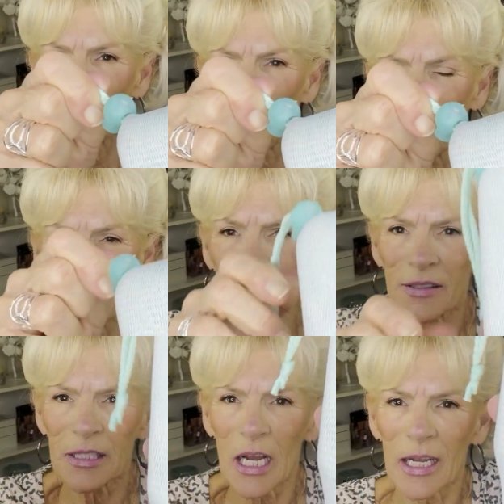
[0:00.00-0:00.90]
pull this
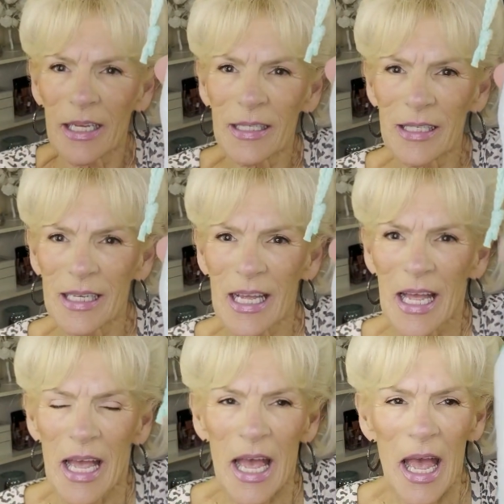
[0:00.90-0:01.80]
tight,
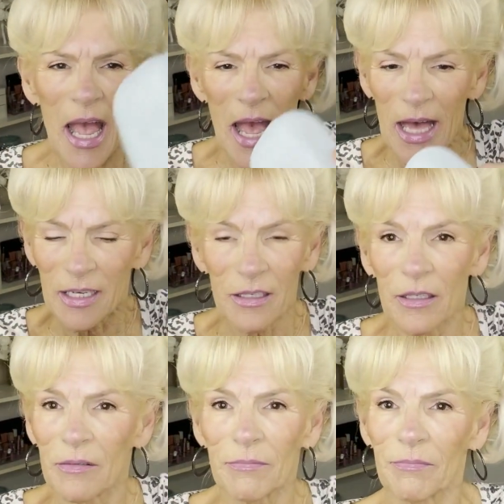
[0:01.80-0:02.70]
and
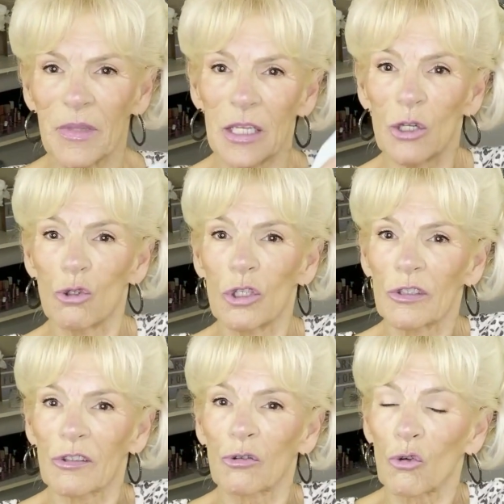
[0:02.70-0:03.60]
then you
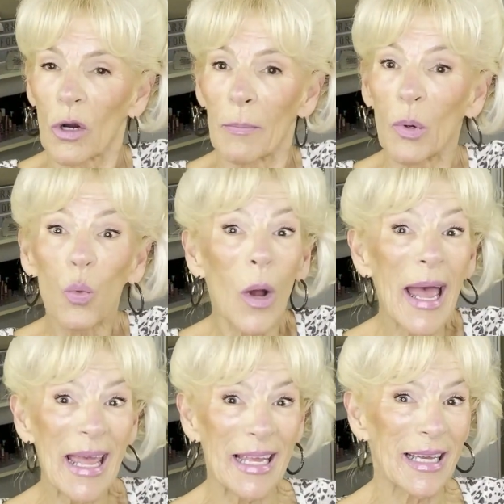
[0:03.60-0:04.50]
just scrub
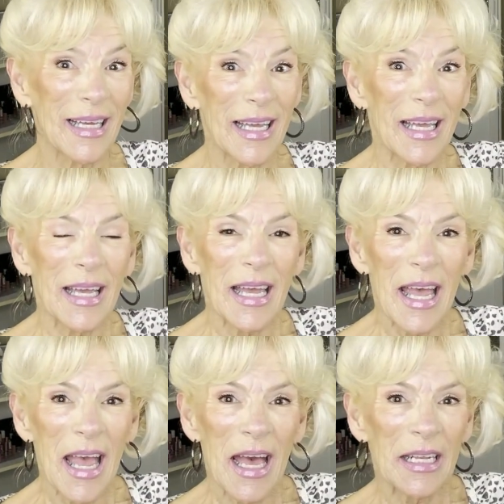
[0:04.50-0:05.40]
away.
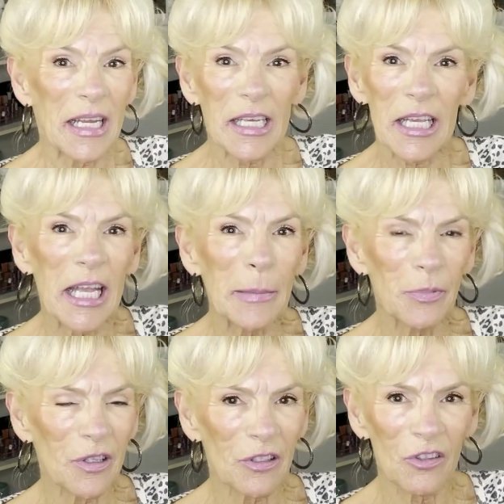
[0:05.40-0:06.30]
And it keeps
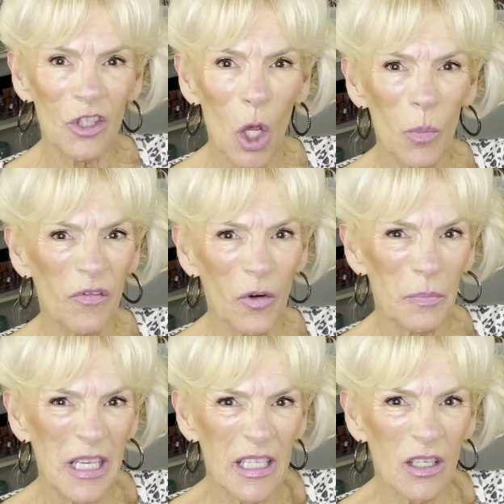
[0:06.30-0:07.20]
the soap from
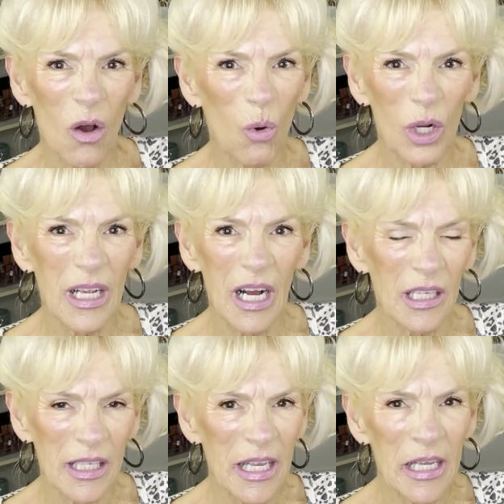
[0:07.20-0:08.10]
getting all
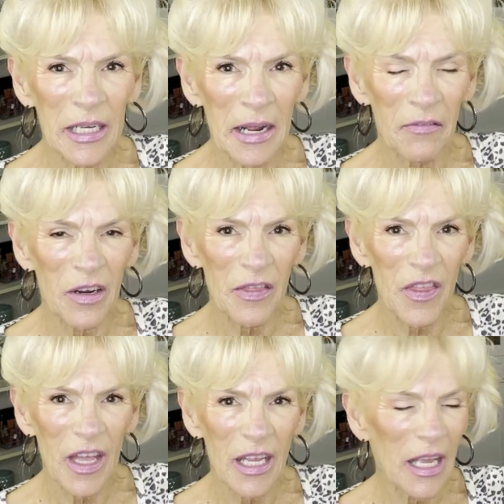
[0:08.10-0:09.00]
gunky and
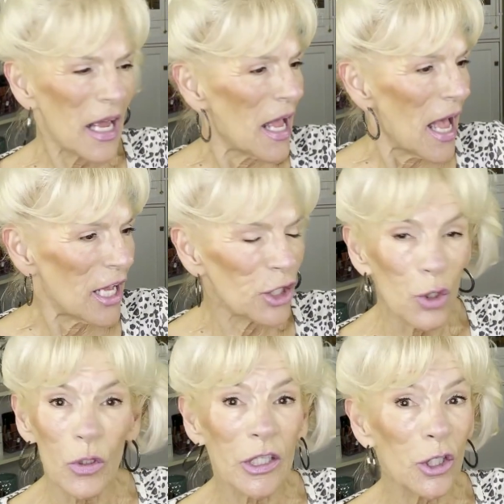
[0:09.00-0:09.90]
everything. And
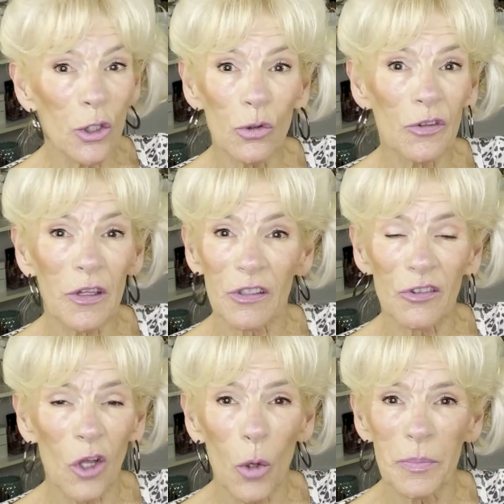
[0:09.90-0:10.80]
you can use the
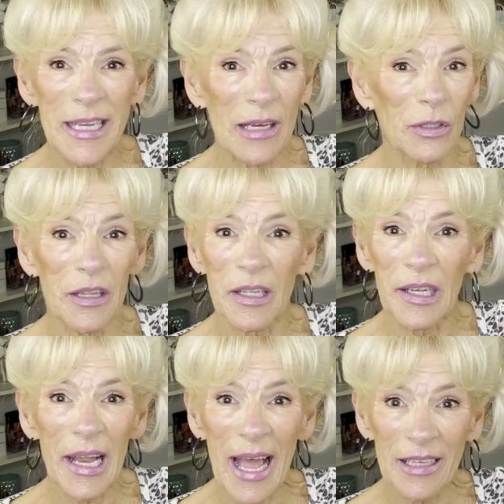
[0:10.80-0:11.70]
soap down to the
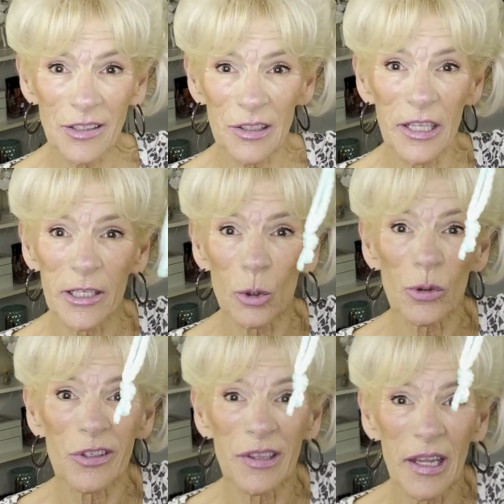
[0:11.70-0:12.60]
last little
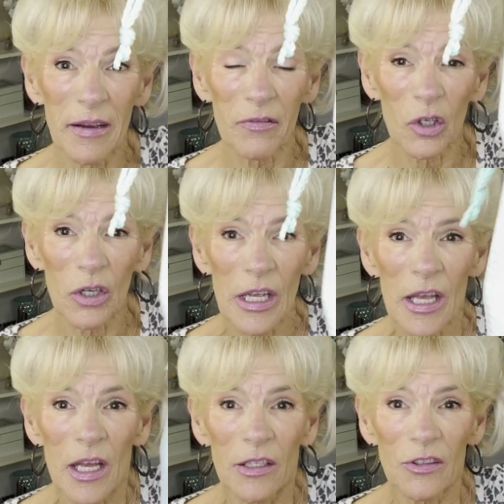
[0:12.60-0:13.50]
sliver.
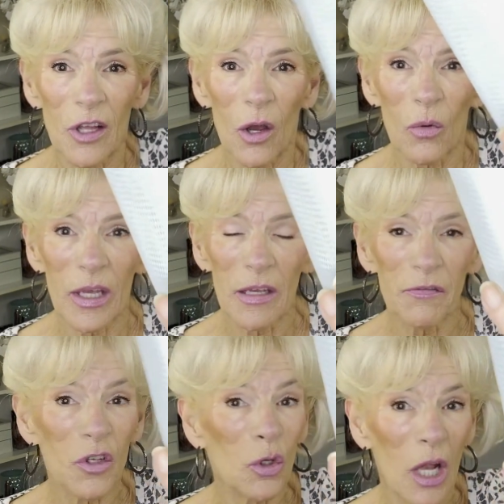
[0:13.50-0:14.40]
So
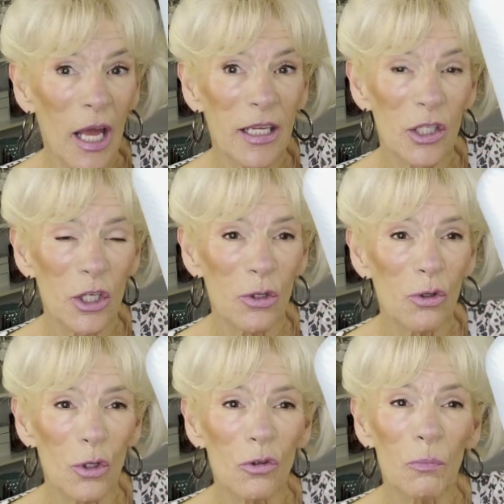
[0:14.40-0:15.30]
if you like to
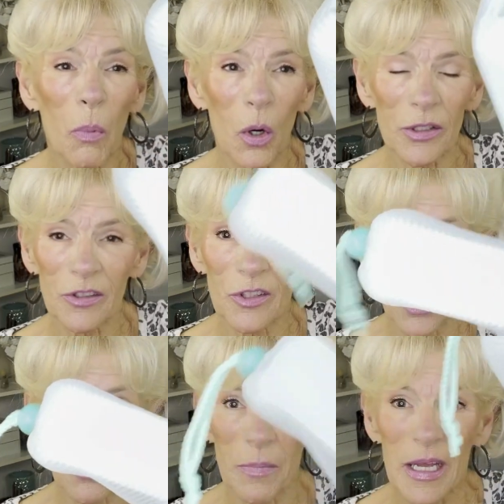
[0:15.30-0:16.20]
use bar
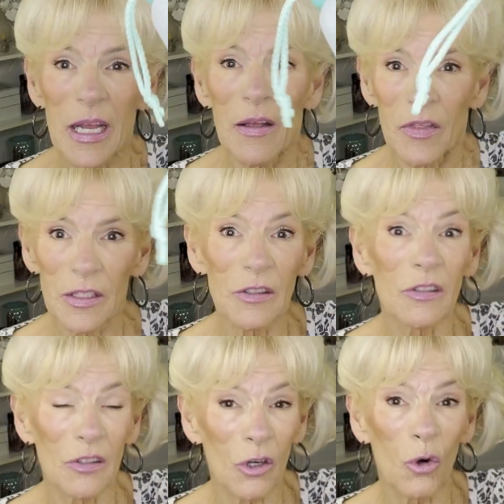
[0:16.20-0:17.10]
soap, this
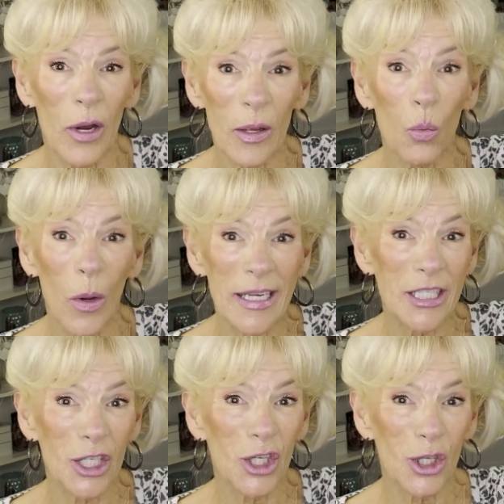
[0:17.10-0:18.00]
is a great way
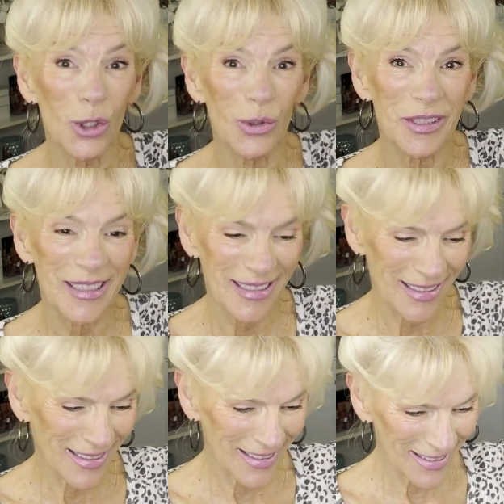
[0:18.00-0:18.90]
to use it.
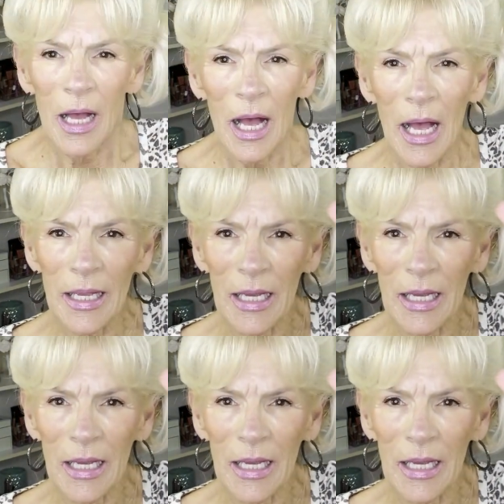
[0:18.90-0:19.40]
I